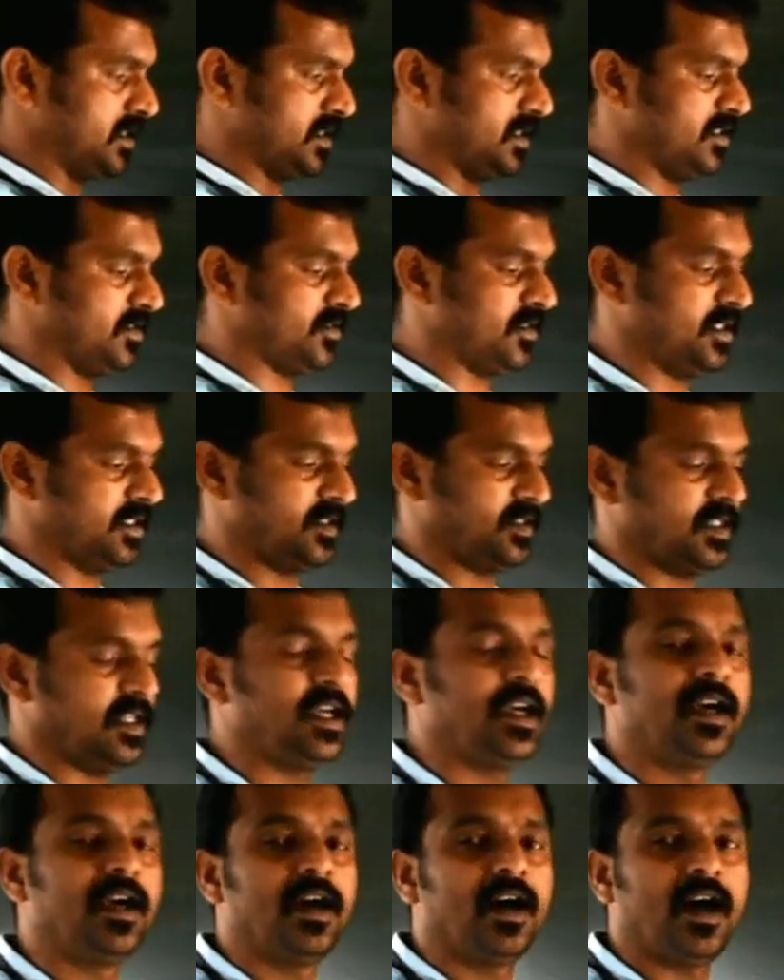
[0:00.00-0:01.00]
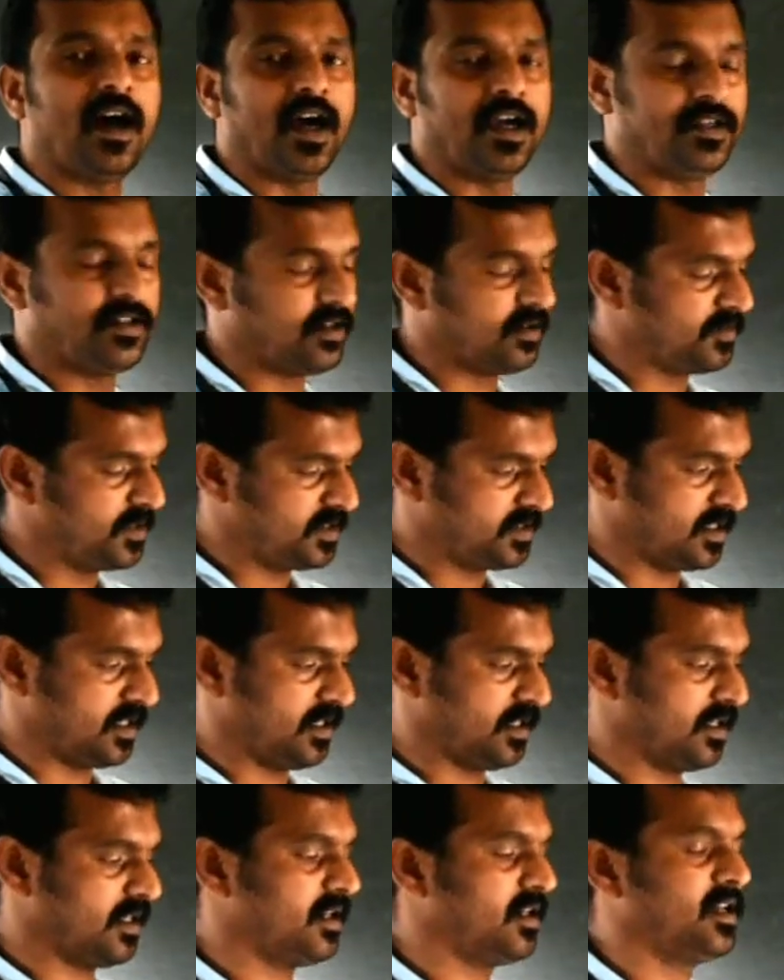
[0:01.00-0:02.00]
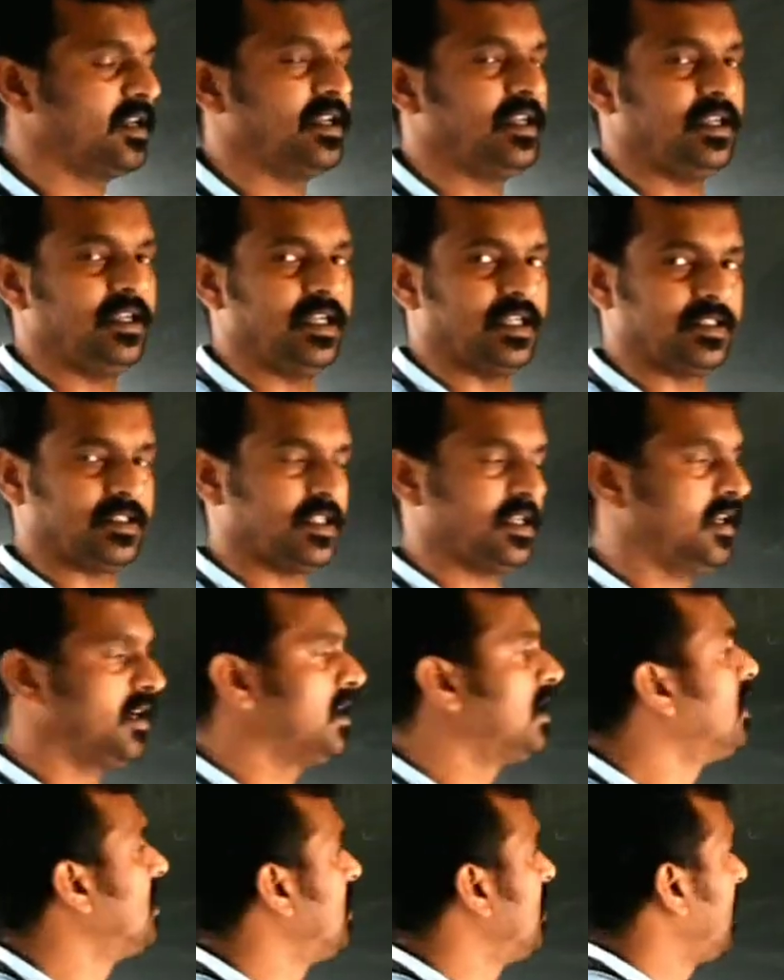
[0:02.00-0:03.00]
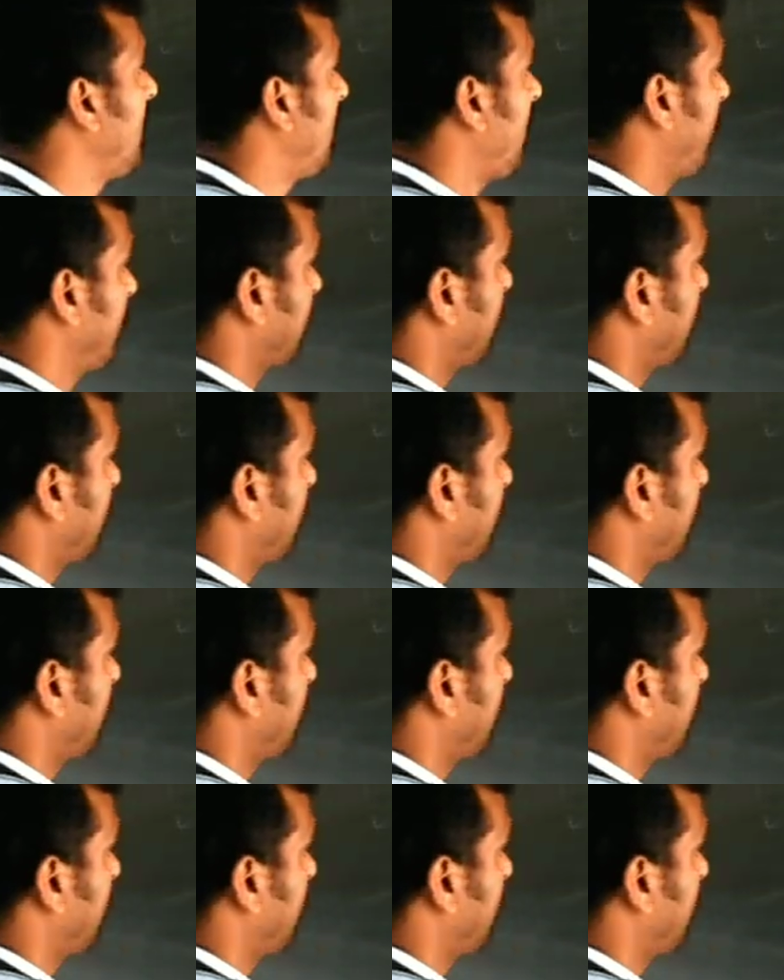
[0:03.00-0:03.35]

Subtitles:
This one is the height of the cylinder h. How